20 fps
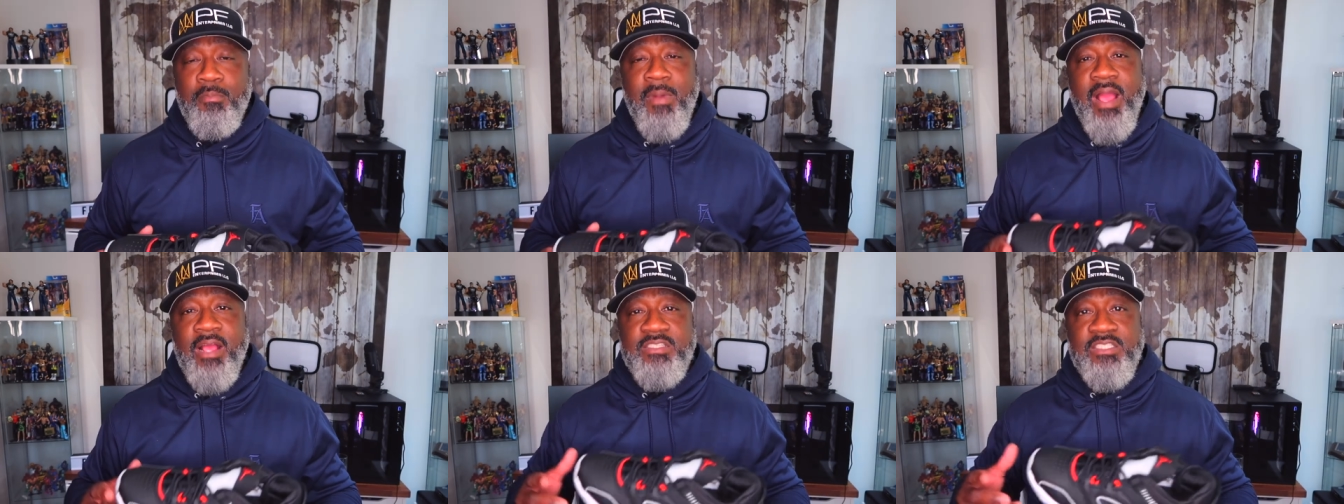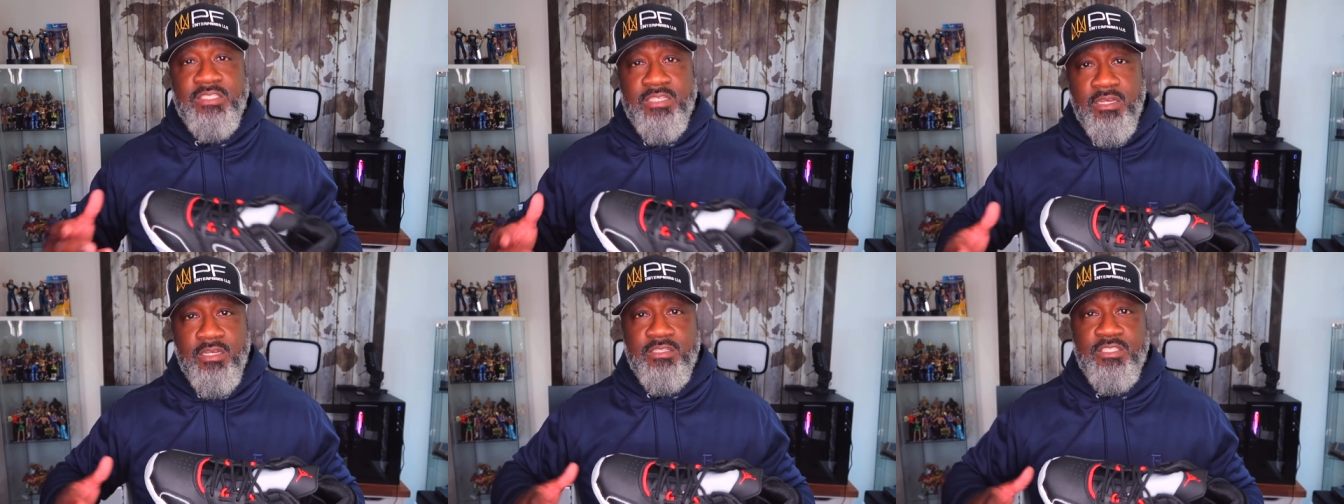My
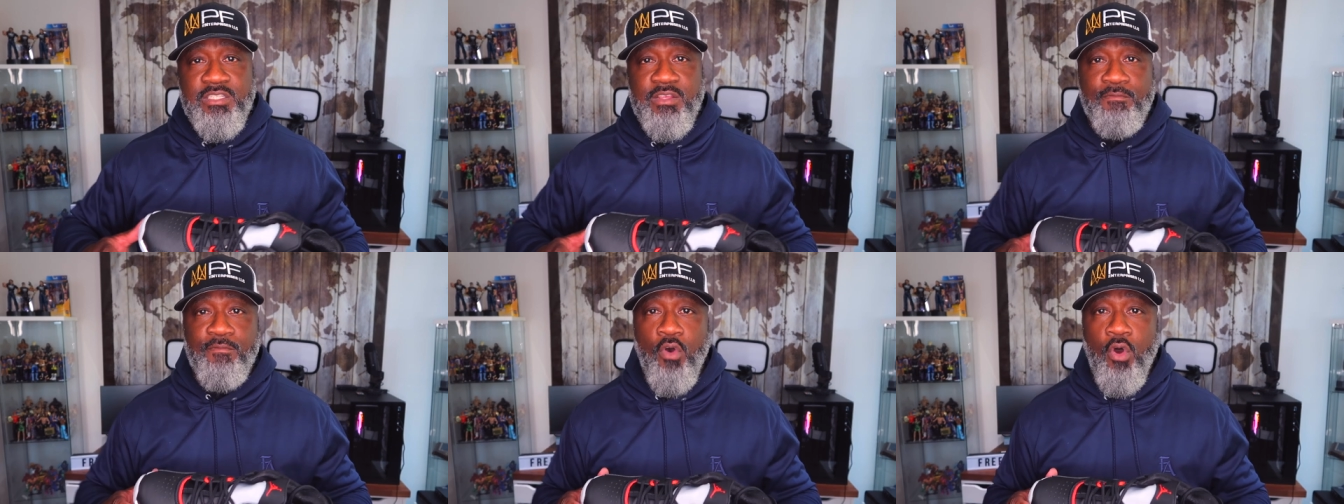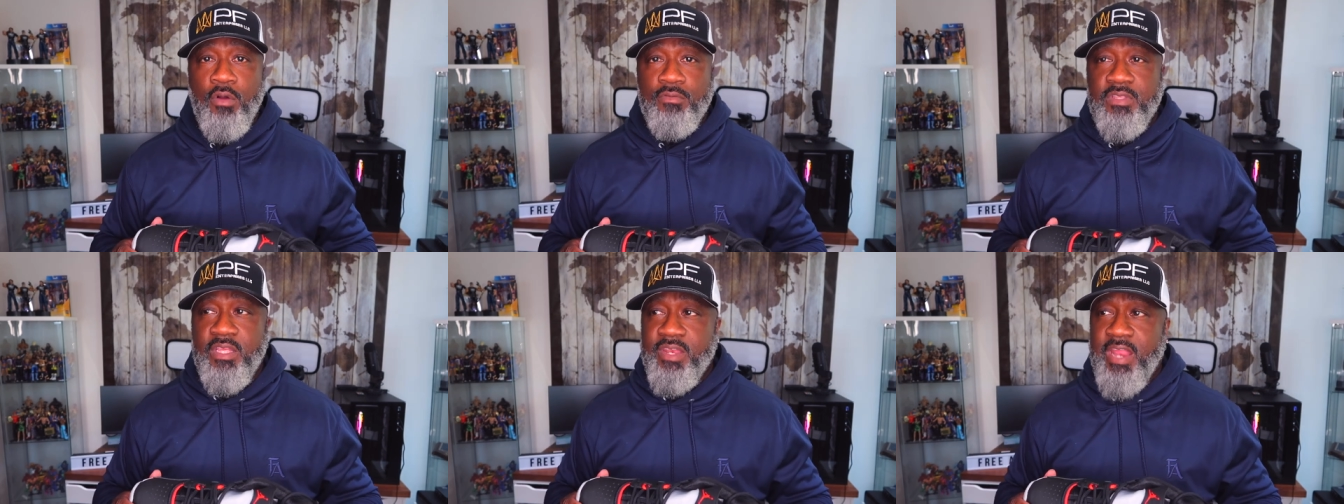son's
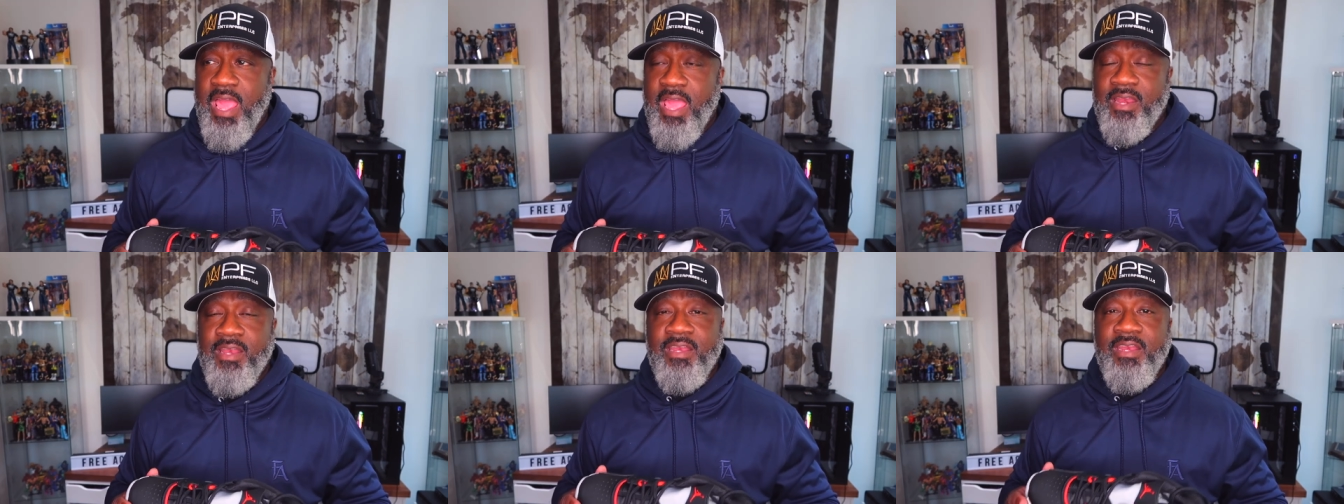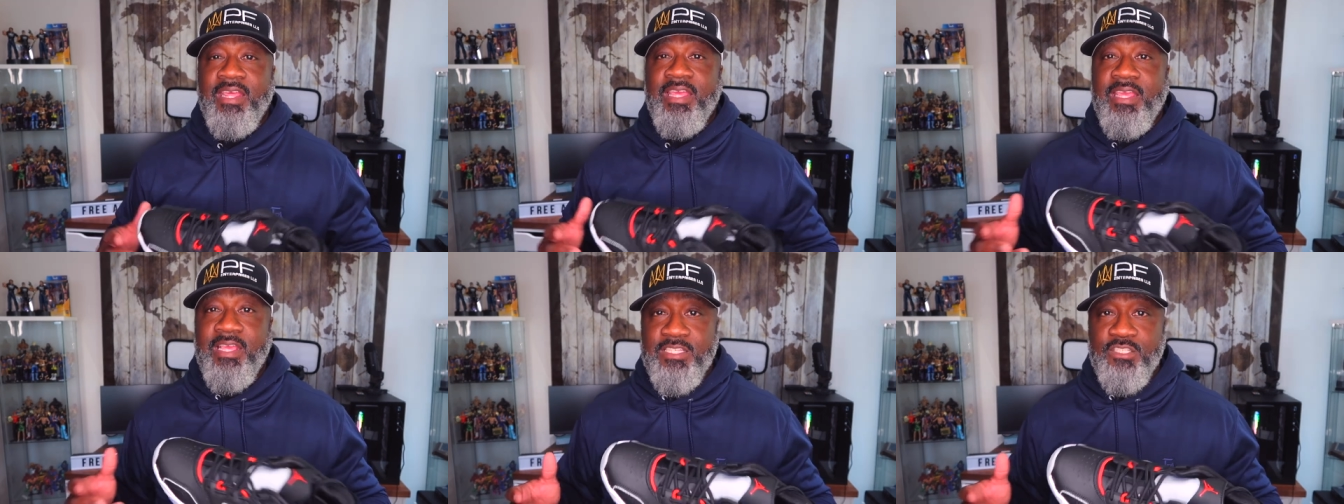involved in that
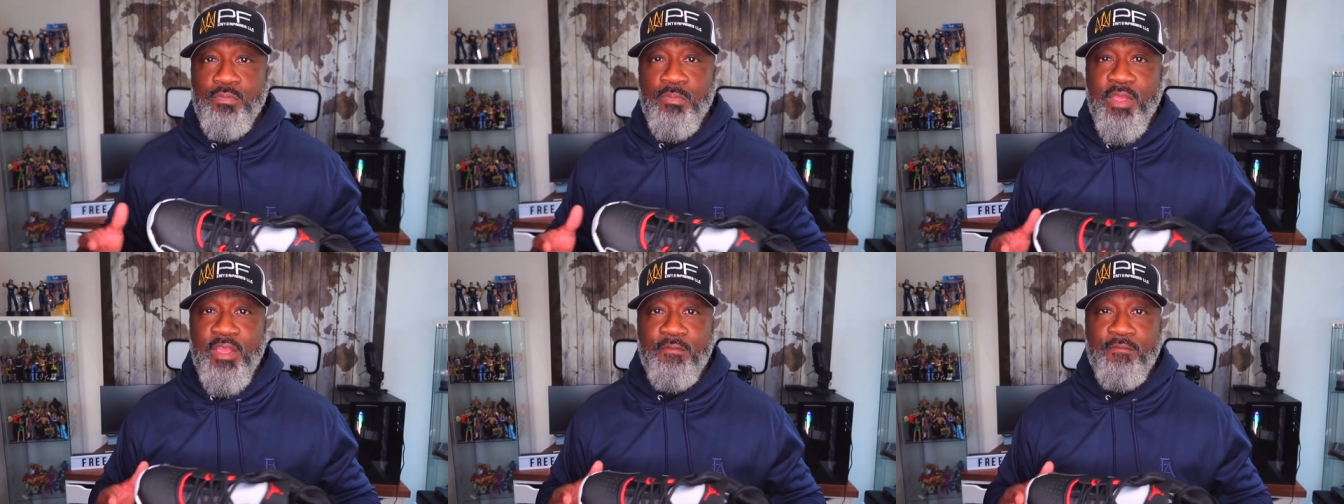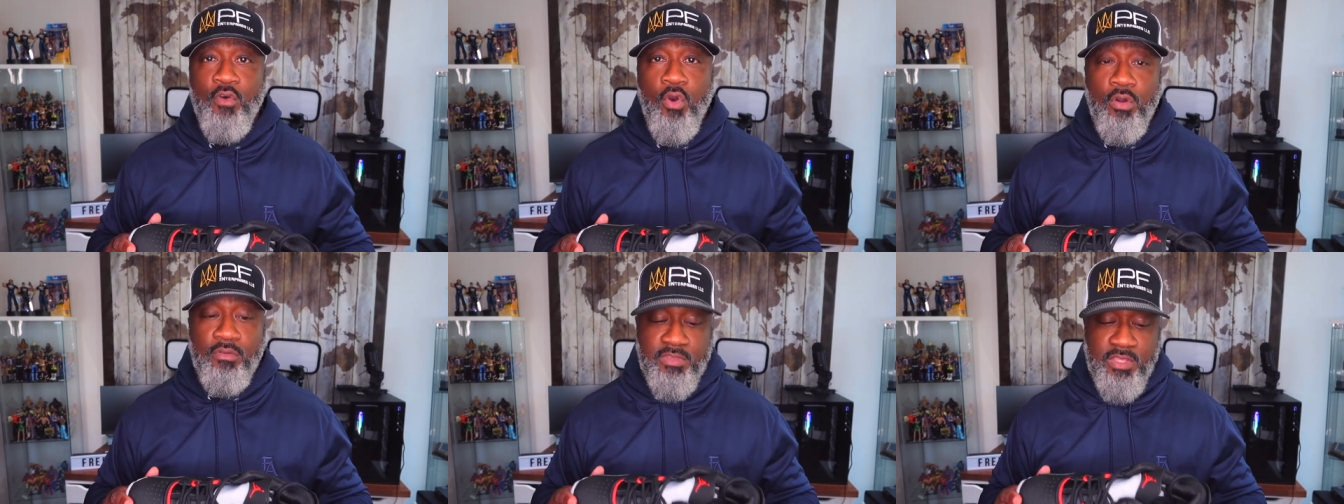and he gets me
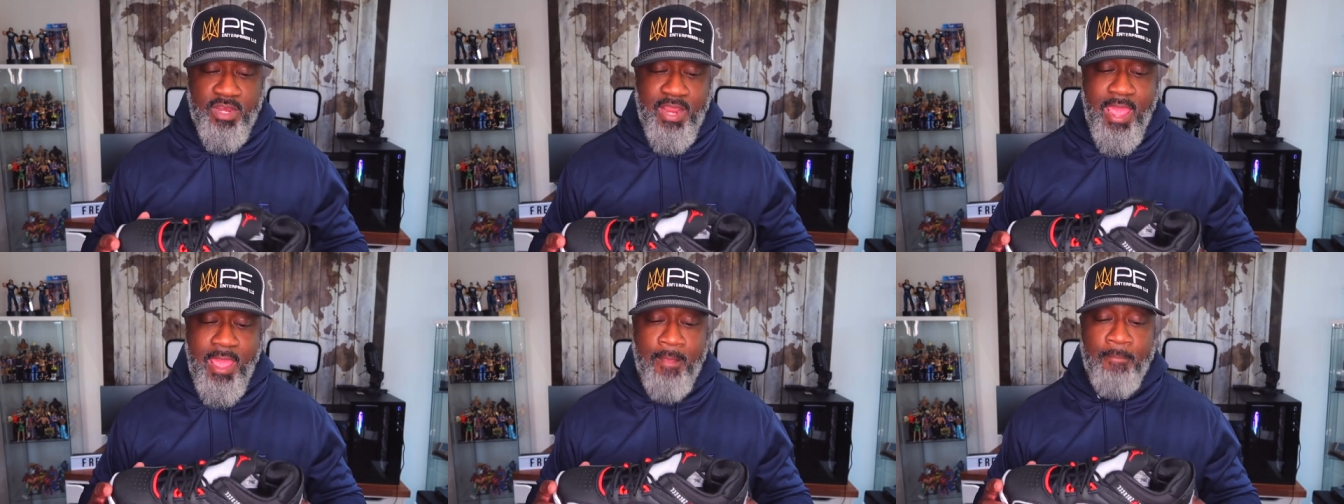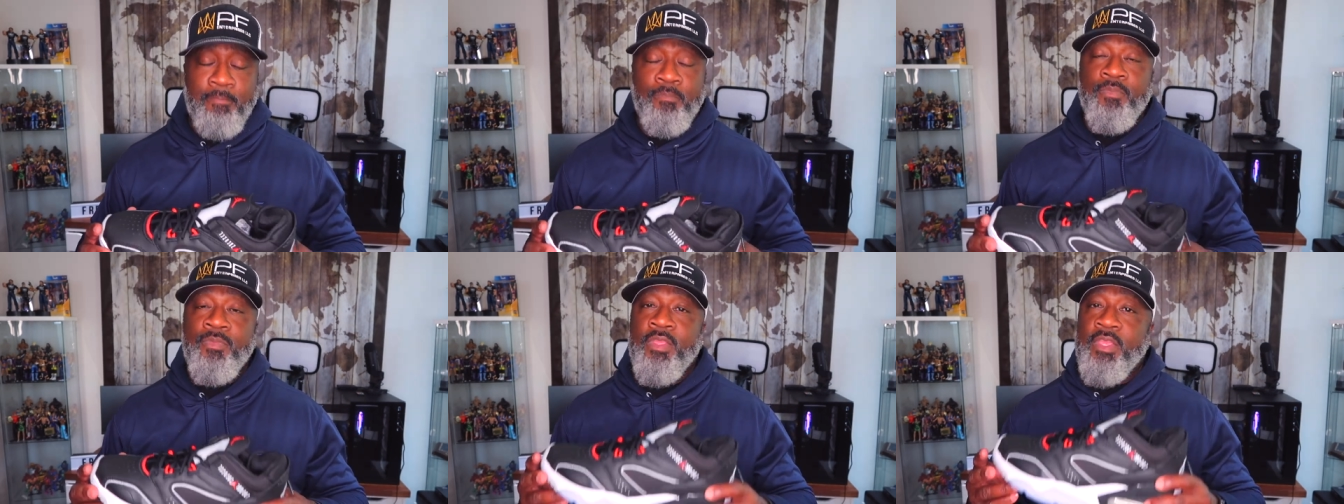involved in
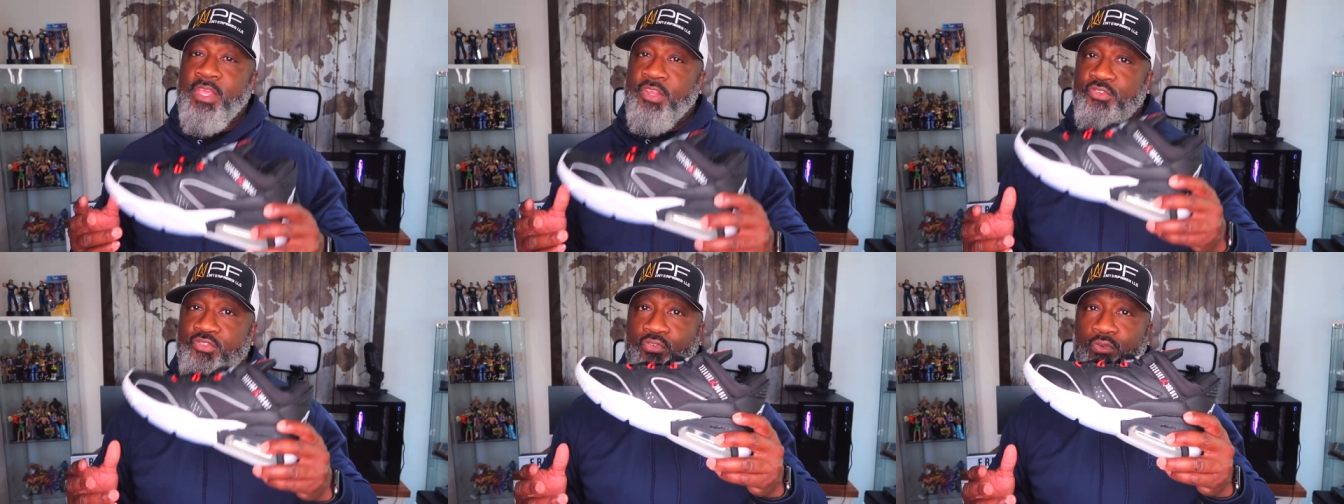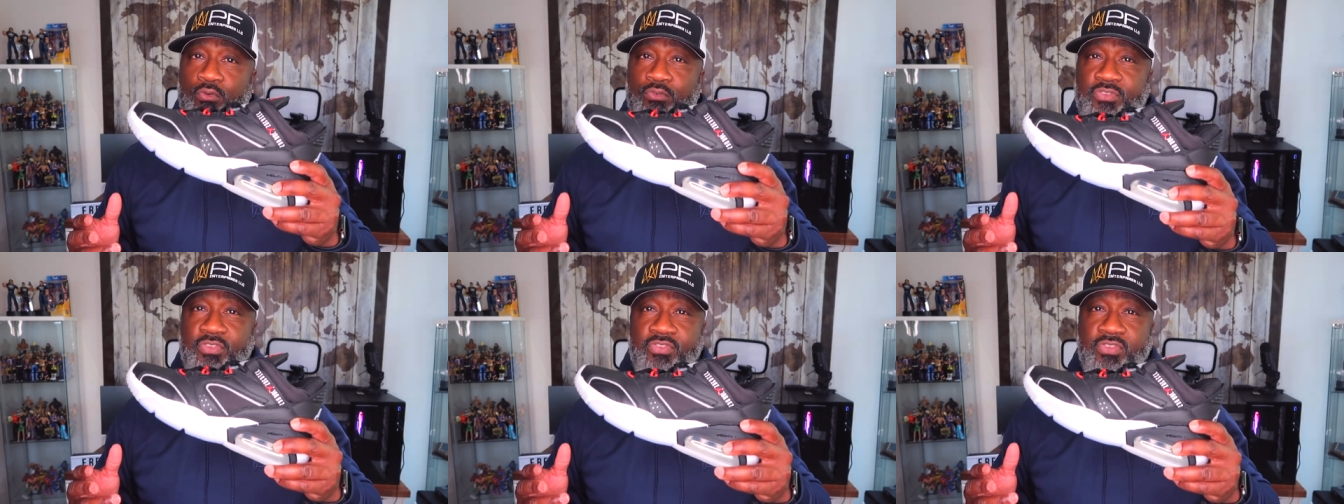that and
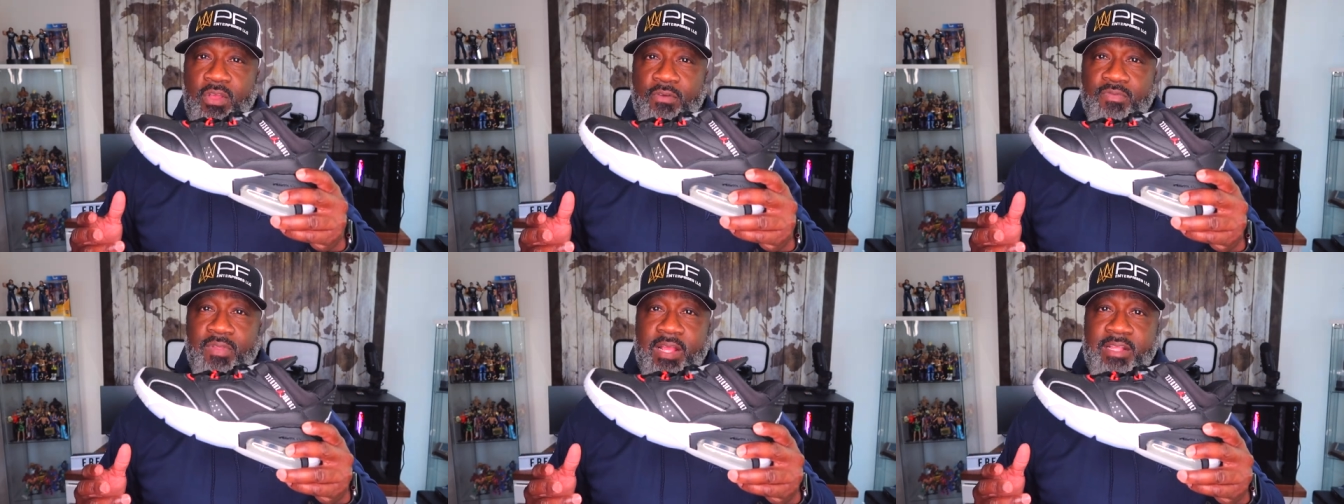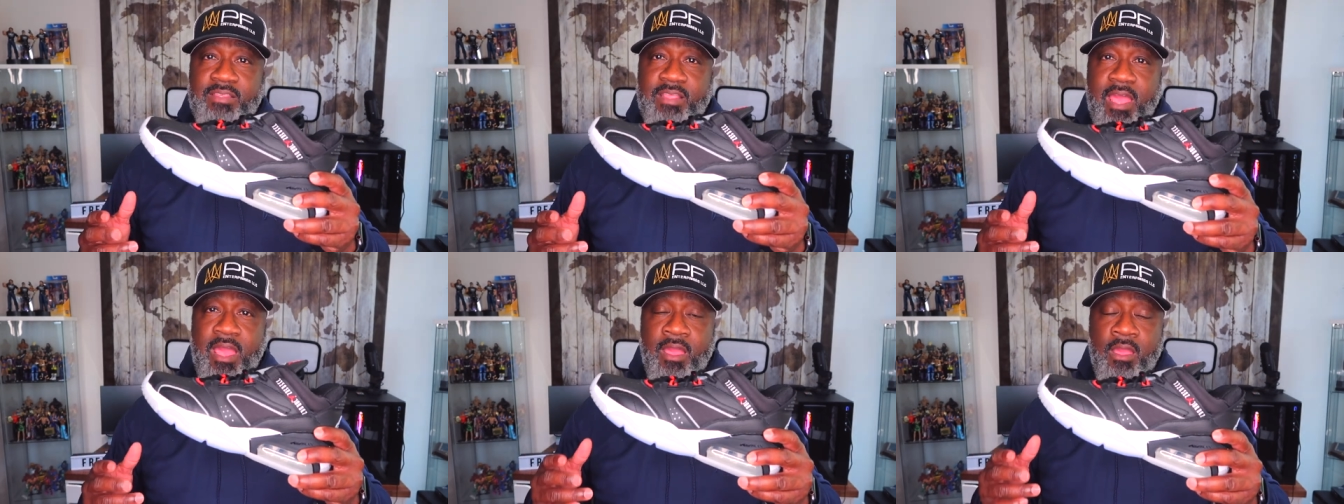shoes and stuff
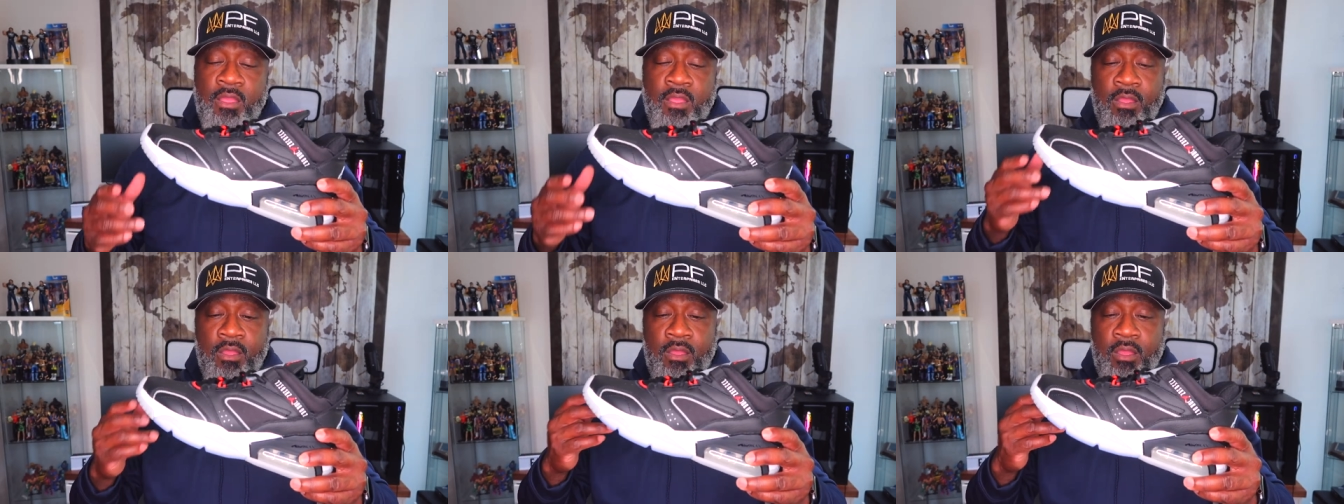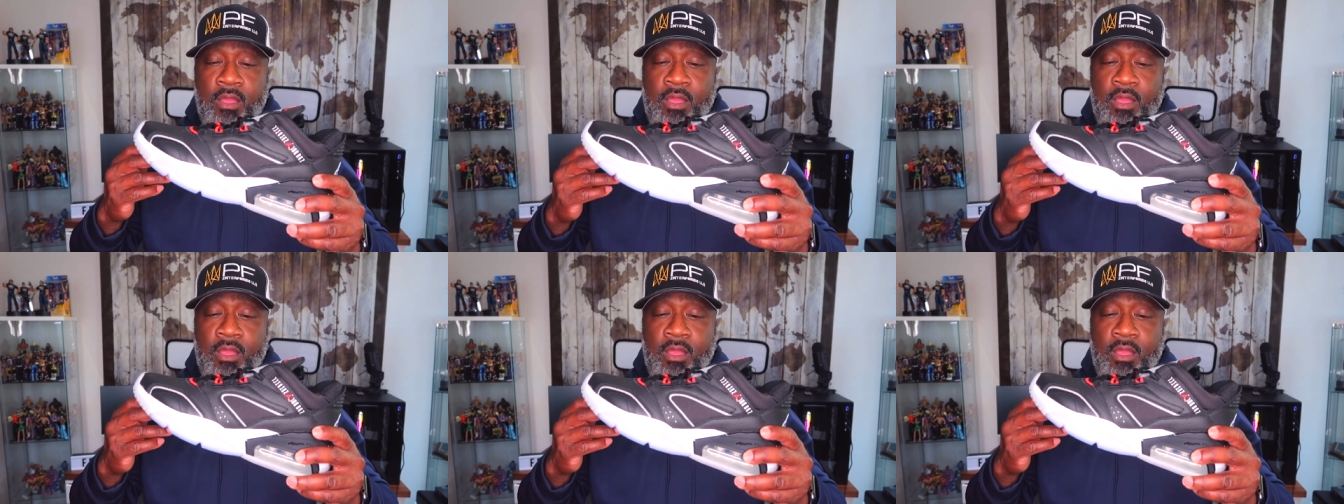like that.